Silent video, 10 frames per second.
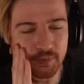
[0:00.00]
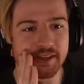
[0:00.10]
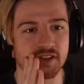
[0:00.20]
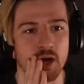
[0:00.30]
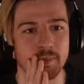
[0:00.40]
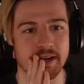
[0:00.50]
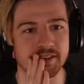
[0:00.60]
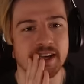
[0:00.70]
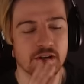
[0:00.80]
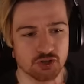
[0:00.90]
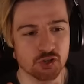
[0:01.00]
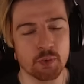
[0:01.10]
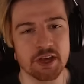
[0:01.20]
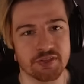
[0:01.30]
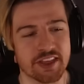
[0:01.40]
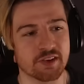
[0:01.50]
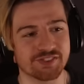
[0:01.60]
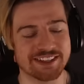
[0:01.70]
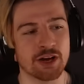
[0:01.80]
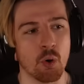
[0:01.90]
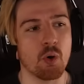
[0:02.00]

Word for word: with these anomalies? Just when you think you've seen it